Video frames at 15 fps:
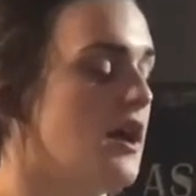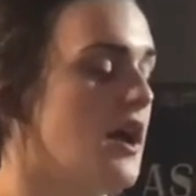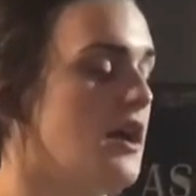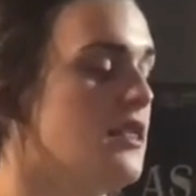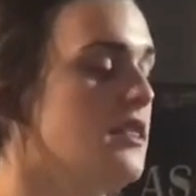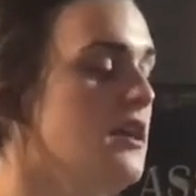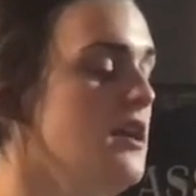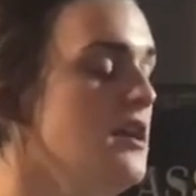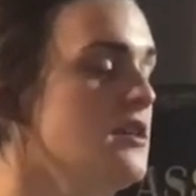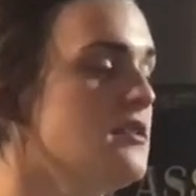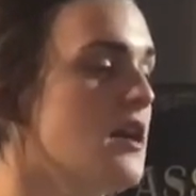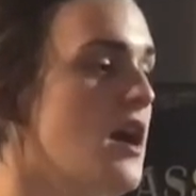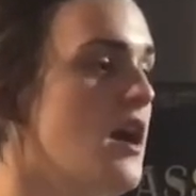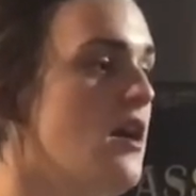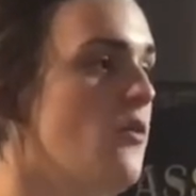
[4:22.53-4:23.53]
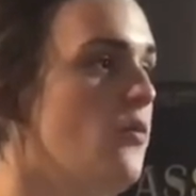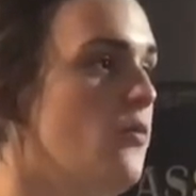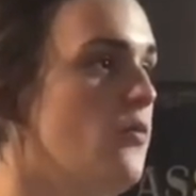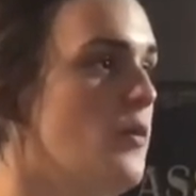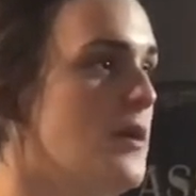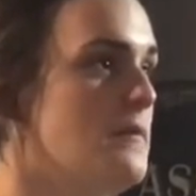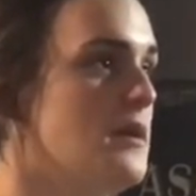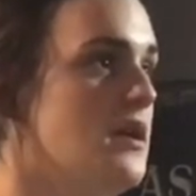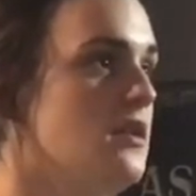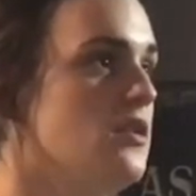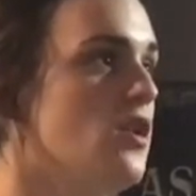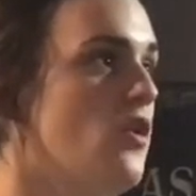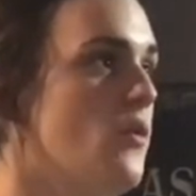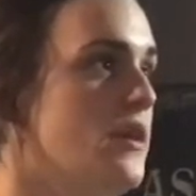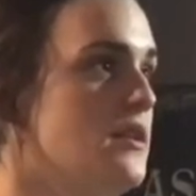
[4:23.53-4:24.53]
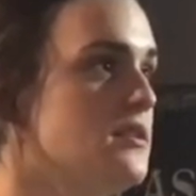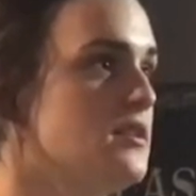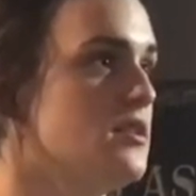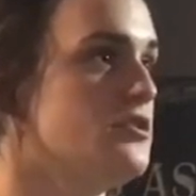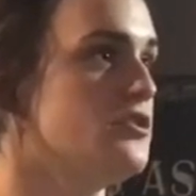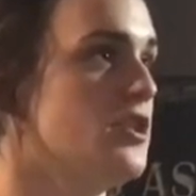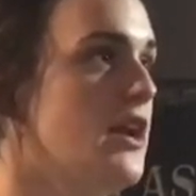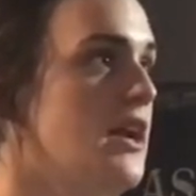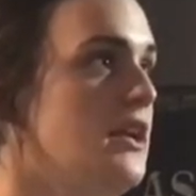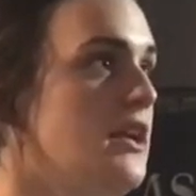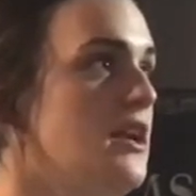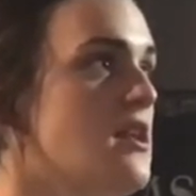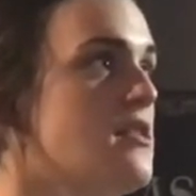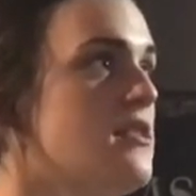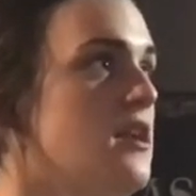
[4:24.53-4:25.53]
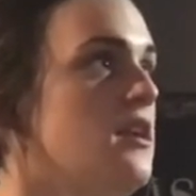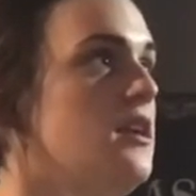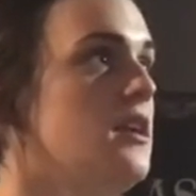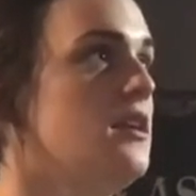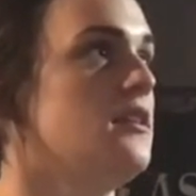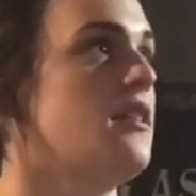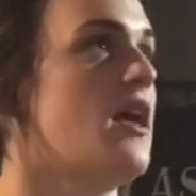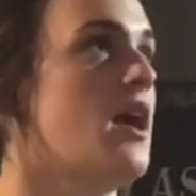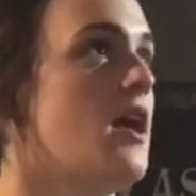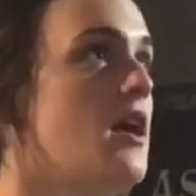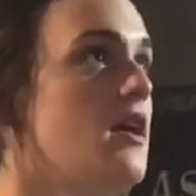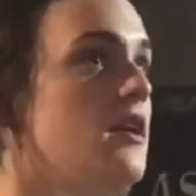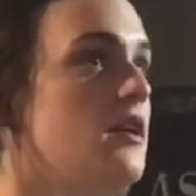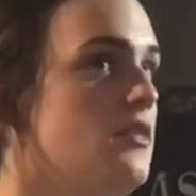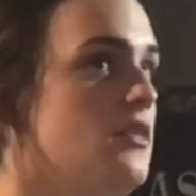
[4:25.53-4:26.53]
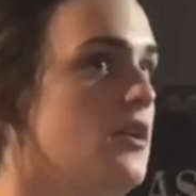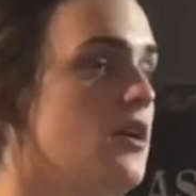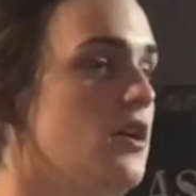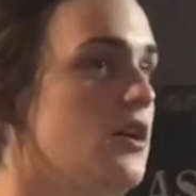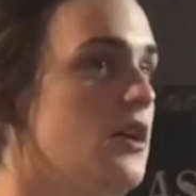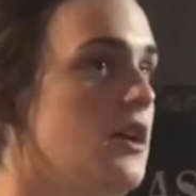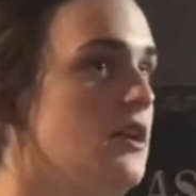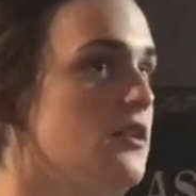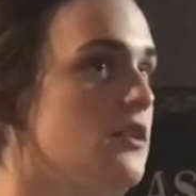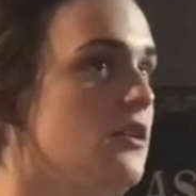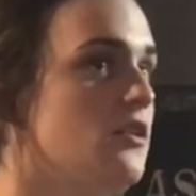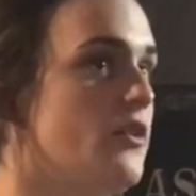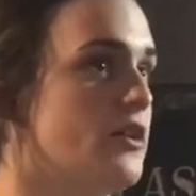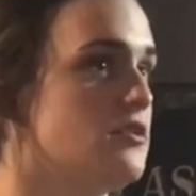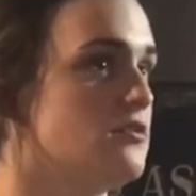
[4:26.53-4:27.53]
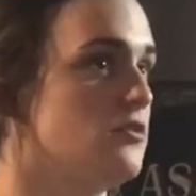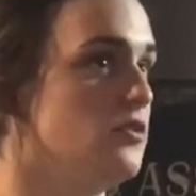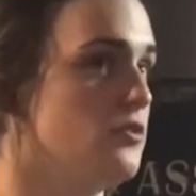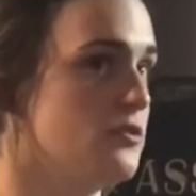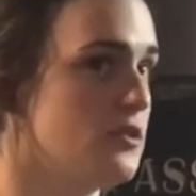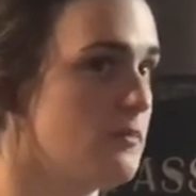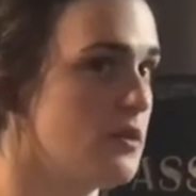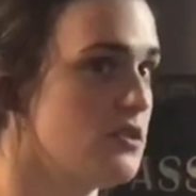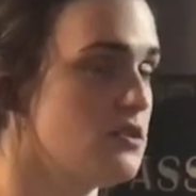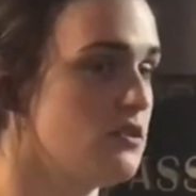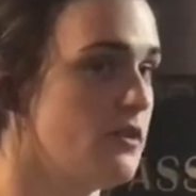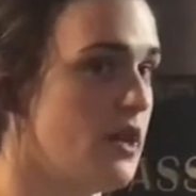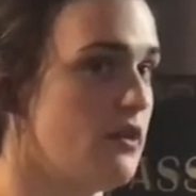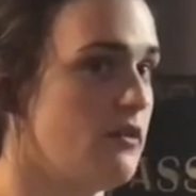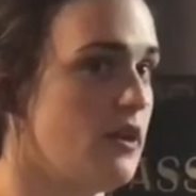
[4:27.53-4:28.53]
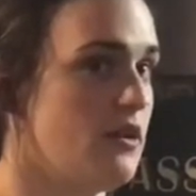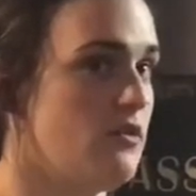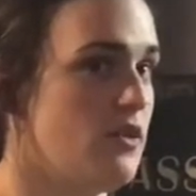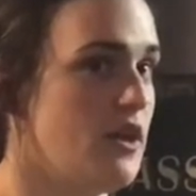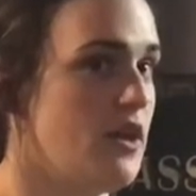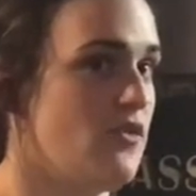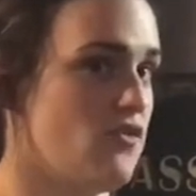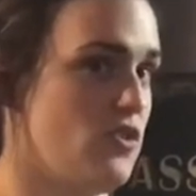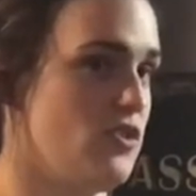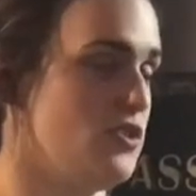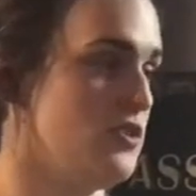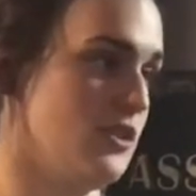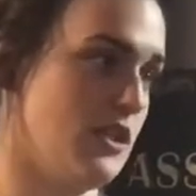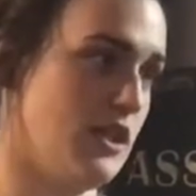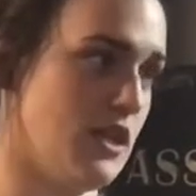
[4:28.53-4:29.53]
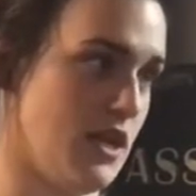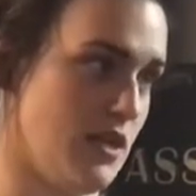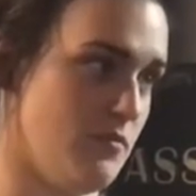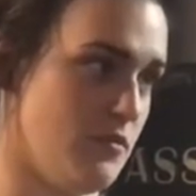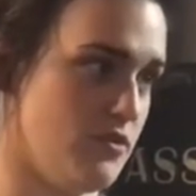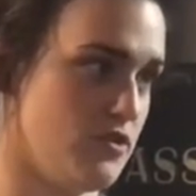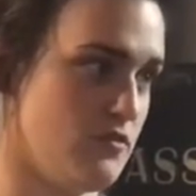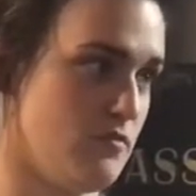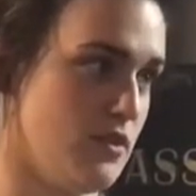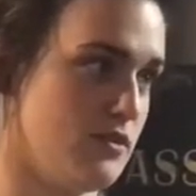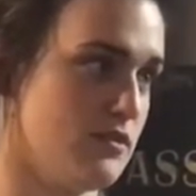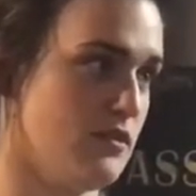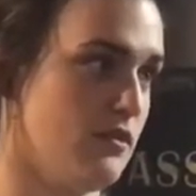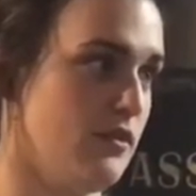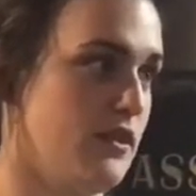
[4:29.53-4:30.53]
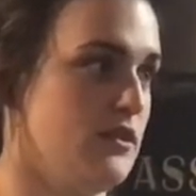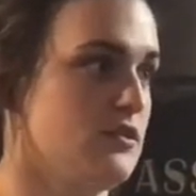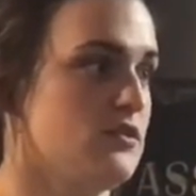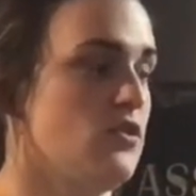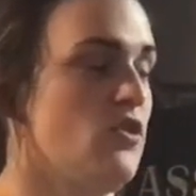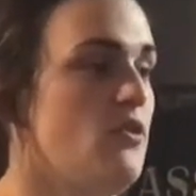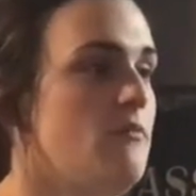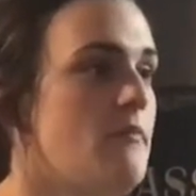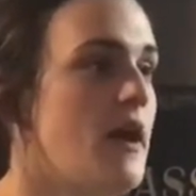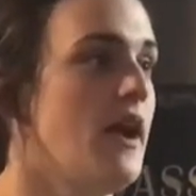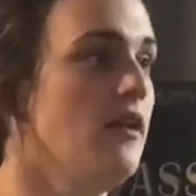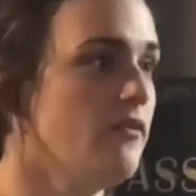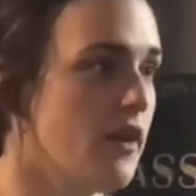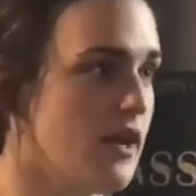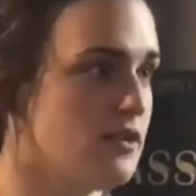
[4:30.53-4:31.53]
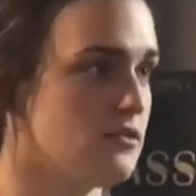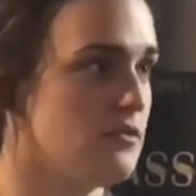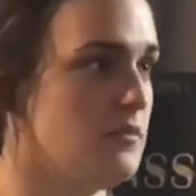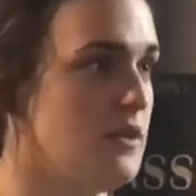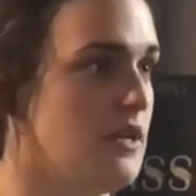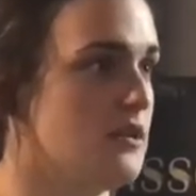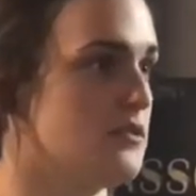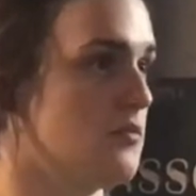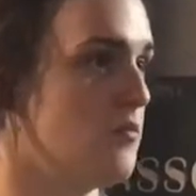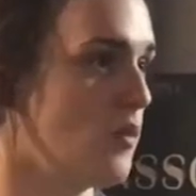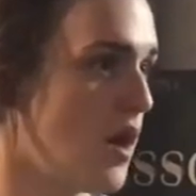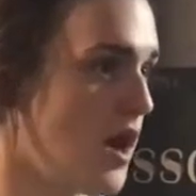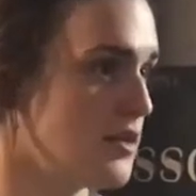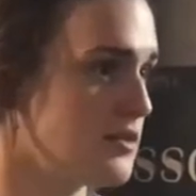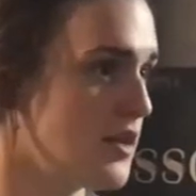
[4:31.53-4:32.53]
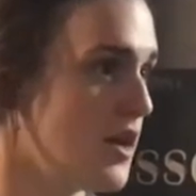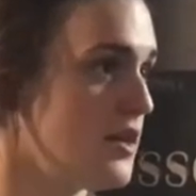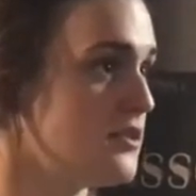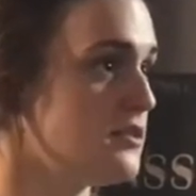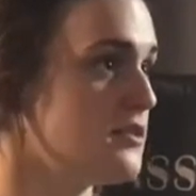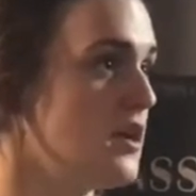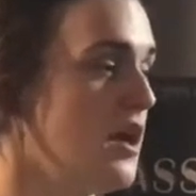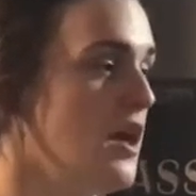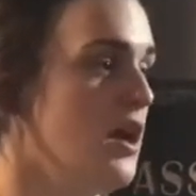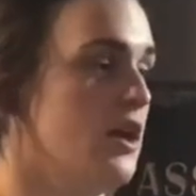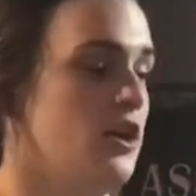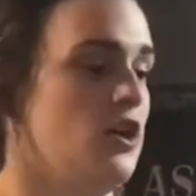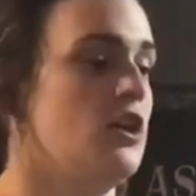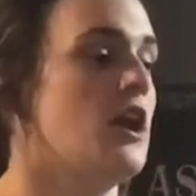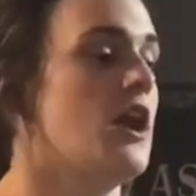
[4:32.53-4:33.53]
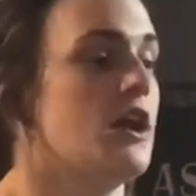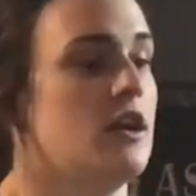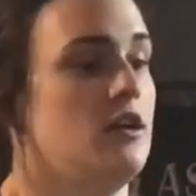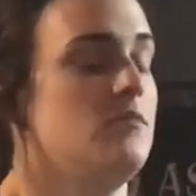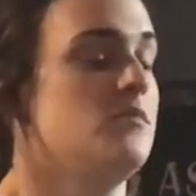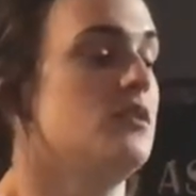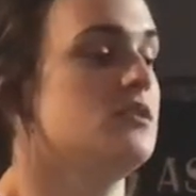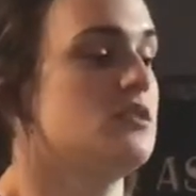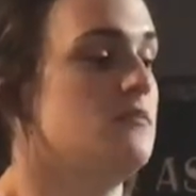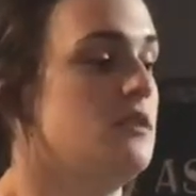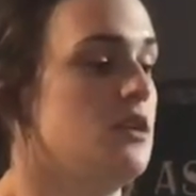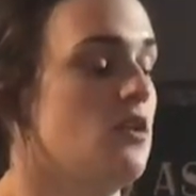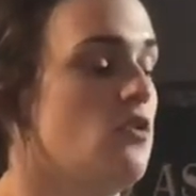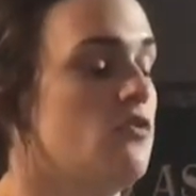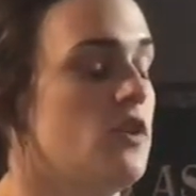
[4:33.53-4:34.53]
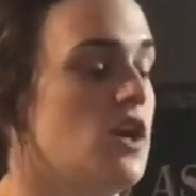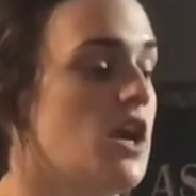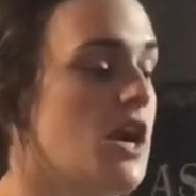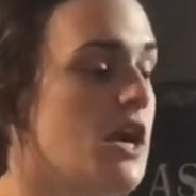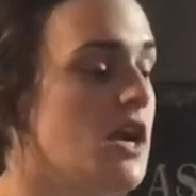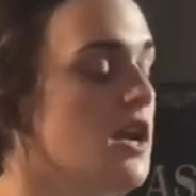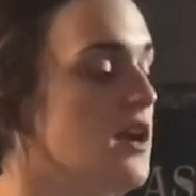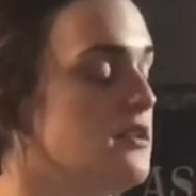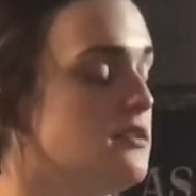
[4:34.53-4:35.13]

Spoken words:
I think that women go into training thinking that they're either going to lose a bunch of weight right away or they're just going to gain a bunch of muscle. And so my advice would be, it's a process. You're not going to build something overnight.